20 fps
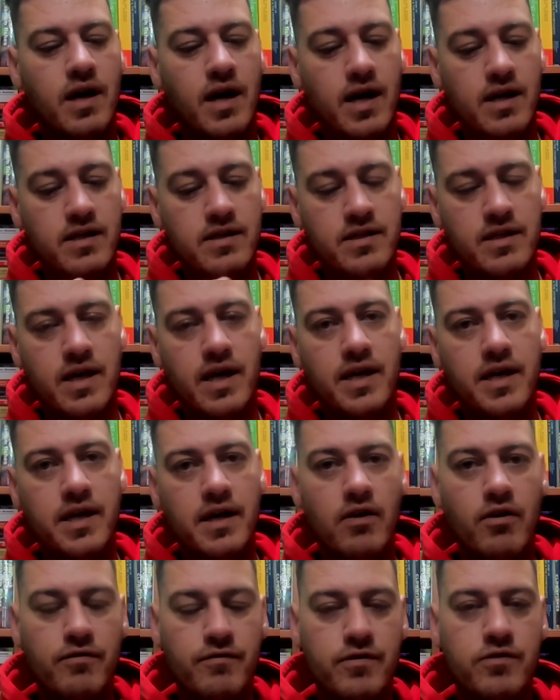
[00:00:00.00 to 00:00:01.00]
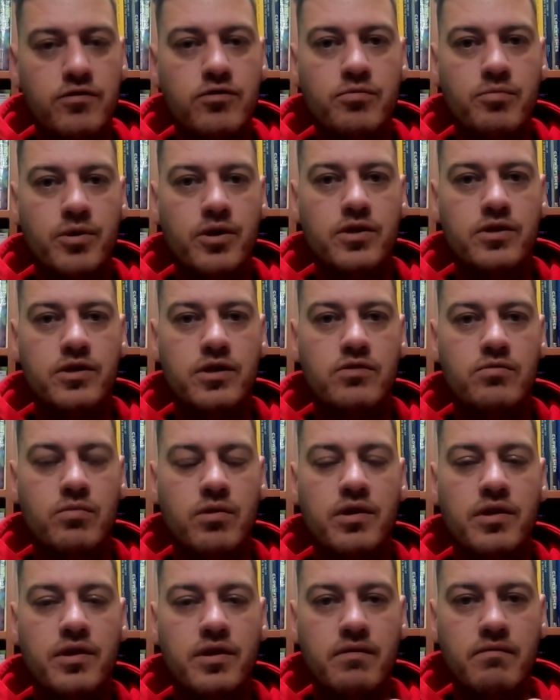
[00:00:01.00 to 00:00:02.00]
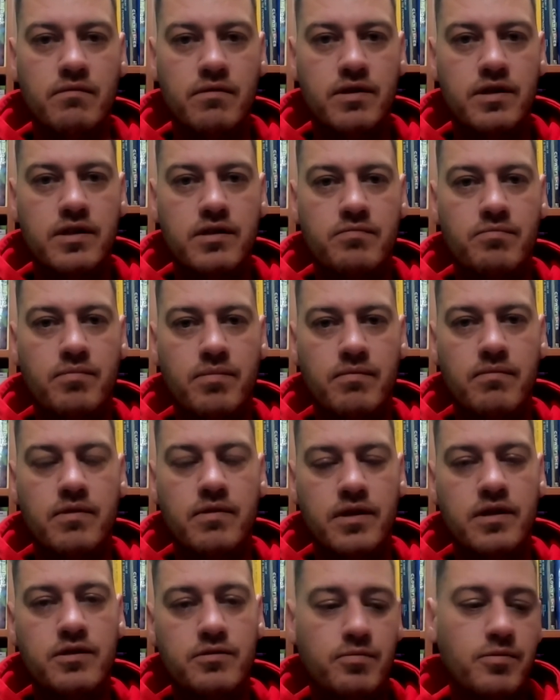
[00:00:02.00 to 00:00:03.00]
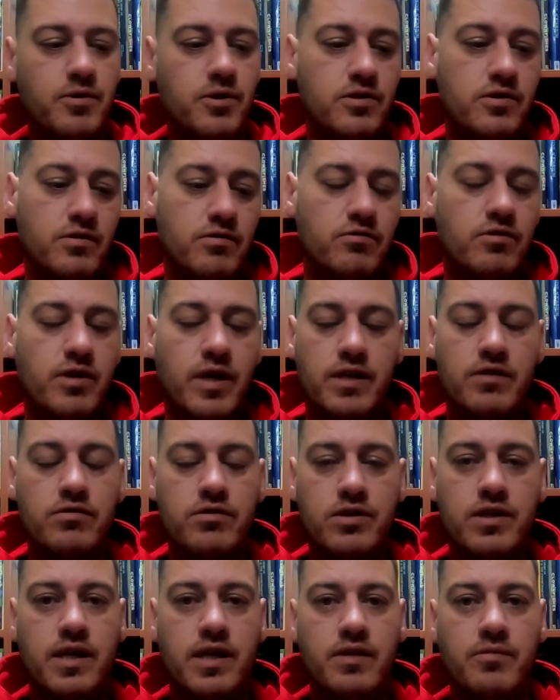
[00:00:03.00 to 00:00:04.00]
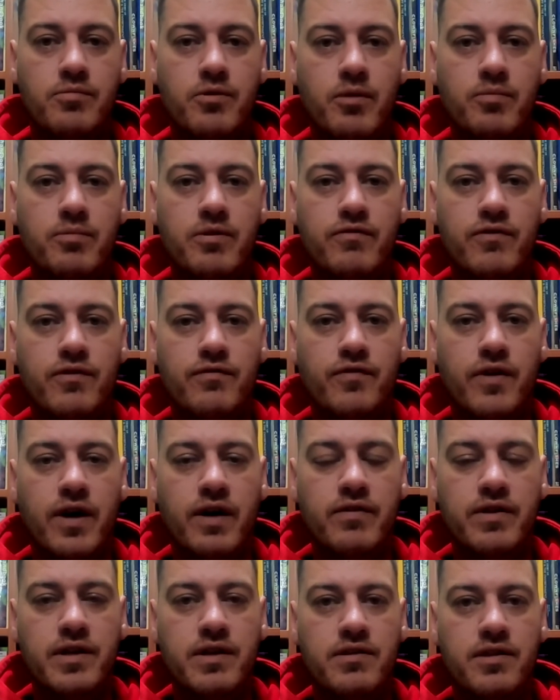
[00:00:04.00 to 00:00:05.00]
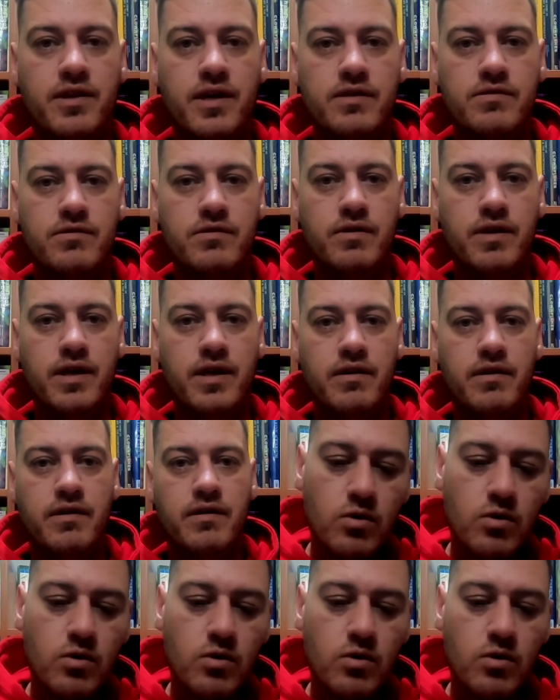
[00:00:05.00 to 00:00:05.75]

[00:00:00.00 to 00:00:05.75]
I sign an offer to purchase with this person trying to sell the property for 500,000 Rand.